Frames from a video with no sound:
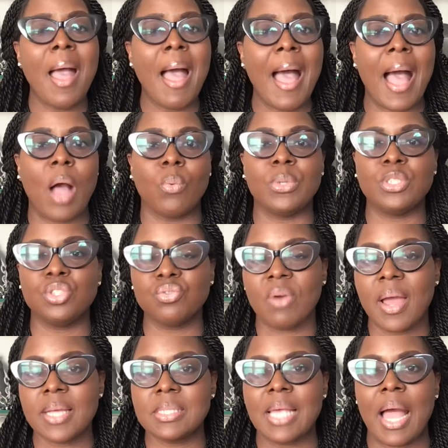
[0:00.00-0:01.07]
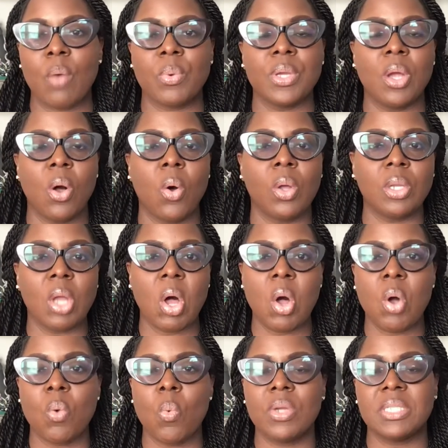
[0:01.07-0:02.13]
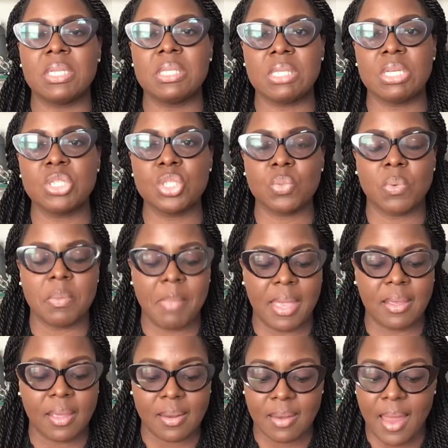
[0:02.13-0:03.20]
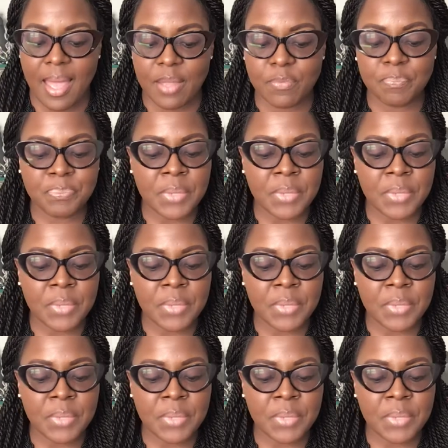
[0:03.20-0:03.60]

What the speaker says: how we dress, how we go along, what decisions we make in life.